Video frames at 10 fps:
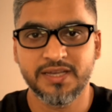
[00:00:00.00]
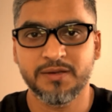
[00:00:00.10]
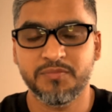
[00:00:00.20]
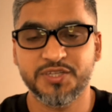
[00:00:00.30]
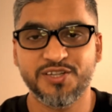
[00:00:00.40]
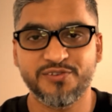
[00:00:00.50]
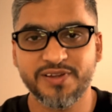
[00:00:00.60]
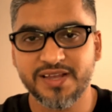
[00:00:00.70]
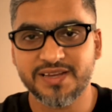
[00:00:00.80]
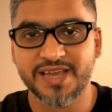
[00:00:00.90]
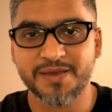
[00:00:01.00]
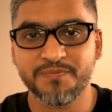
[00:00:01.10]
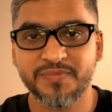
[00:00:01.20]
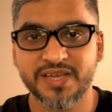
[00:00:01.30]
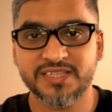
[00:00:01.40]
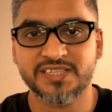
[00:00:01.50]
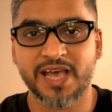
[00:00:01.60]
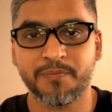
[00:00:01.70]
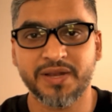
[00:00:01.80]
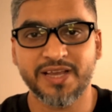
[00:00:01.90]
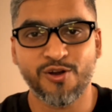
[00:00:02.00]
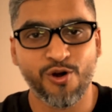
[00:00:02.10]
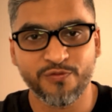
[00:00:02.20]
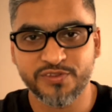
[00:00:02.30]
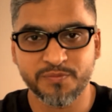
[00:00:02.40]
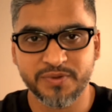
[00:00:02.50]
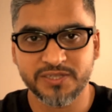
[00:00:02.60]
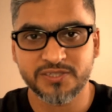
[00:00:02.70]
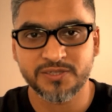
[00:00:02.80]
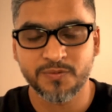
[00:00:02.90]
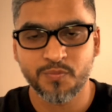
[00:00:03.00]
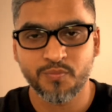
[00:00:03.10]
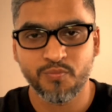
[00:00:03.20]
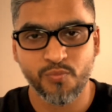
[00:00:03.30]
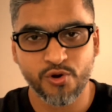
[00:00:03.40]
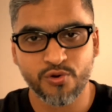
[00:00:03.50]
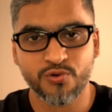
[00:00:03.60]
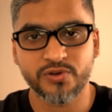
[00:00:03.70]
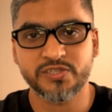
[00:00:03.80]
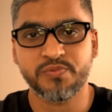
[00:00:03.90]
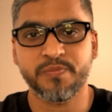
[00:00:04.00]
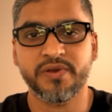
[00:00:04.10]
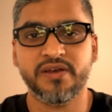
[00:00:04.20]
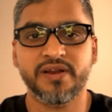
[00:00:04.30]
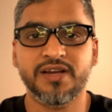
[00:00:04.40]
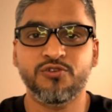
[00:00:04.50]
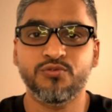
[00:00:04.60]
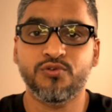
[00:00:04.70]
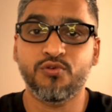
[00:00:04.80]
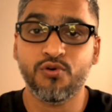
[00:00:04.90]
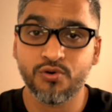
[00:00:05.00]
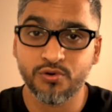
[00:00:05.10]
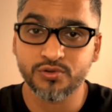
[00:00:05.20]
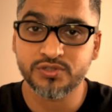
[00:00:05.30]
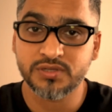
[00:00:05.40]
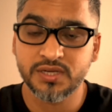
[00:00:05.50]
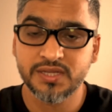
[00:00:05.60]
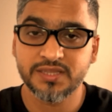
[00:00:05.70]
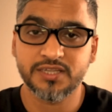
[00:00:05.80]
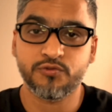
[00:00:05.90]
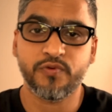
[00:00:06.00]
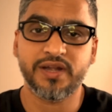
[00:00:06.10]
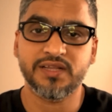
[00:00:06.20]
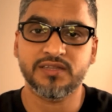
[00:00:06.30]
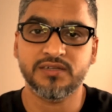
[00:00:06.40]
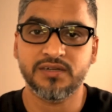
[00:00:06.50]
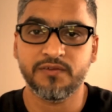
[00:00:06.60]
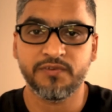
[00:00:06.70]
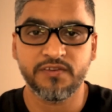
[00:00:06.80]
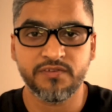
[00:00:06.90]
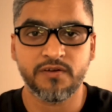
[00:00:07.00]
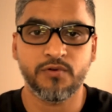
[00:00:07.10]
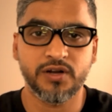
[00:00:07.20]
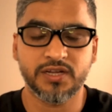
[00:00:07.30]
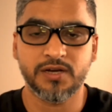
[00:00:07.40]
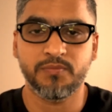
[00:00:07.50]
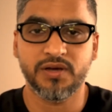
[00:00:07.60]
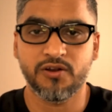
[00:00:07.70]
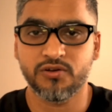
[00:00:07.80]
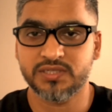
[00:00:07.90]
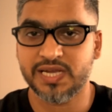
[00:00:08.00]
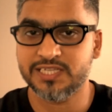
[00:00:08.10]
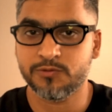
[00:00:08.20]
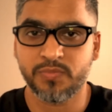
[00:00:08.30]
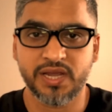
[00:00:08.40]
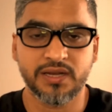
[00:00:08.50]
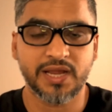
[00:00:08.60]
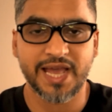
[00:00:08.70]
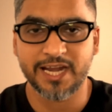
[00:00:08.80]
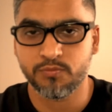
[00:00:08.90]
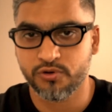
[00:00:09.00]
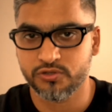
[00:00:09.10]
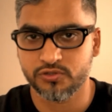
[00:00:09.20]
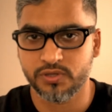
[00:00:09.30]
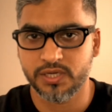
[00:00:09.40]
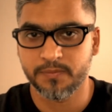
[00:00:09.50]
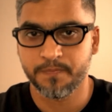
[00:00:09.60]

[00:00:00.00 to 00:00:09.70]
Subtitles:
But the real game, it's happening off the pitch. Morocco is preparing to co-host the 2030 FIFA World Cup alongside Spain and Portugal.